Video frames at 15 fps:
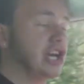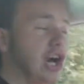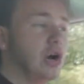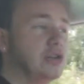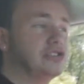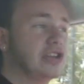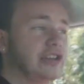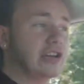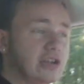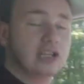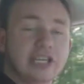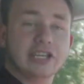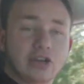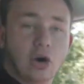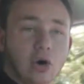go to the
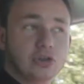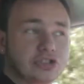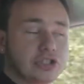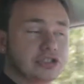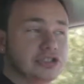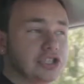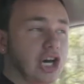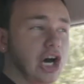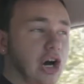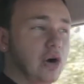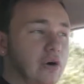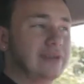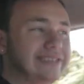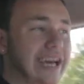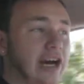Clean Culture
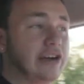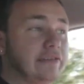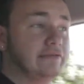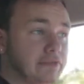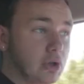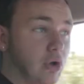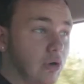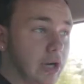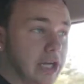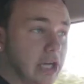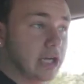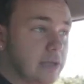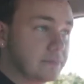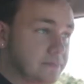show down in Florida.